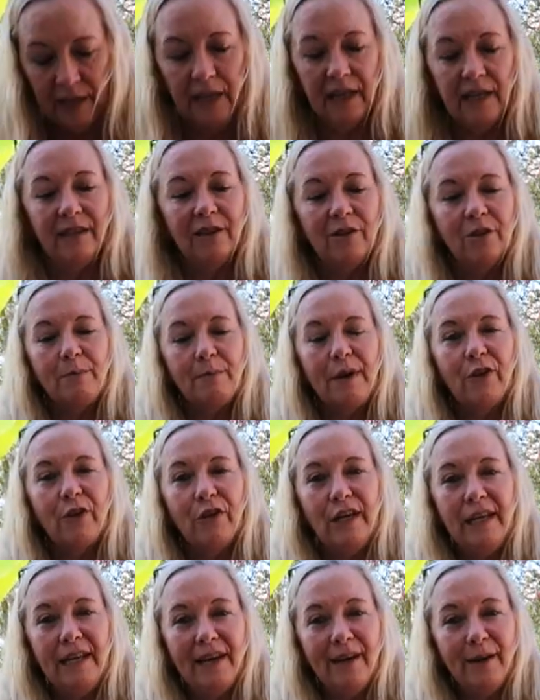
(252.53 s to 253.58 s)
And there's my
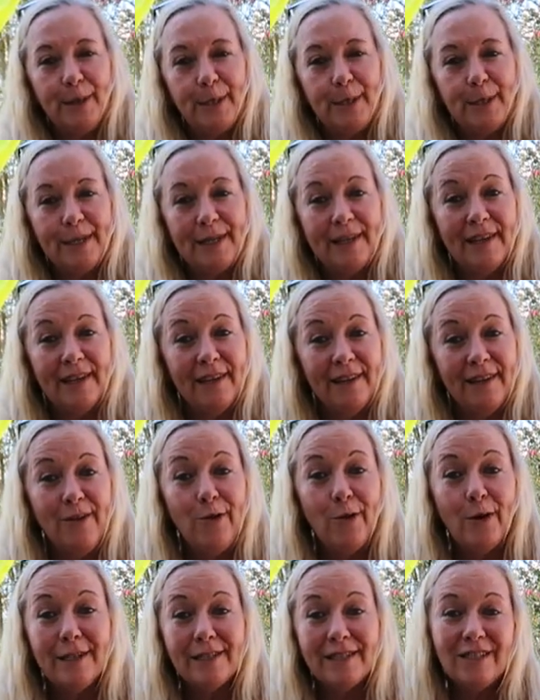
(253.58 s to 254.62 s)
greenhouse. You
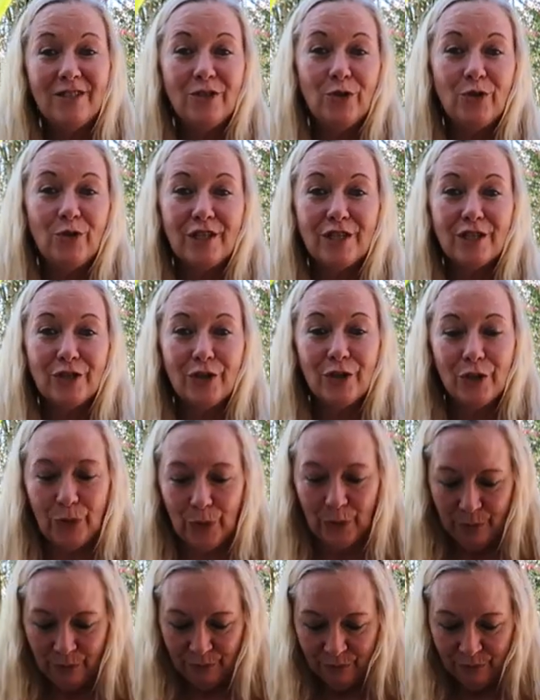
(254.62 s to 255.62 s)
guys can do this too.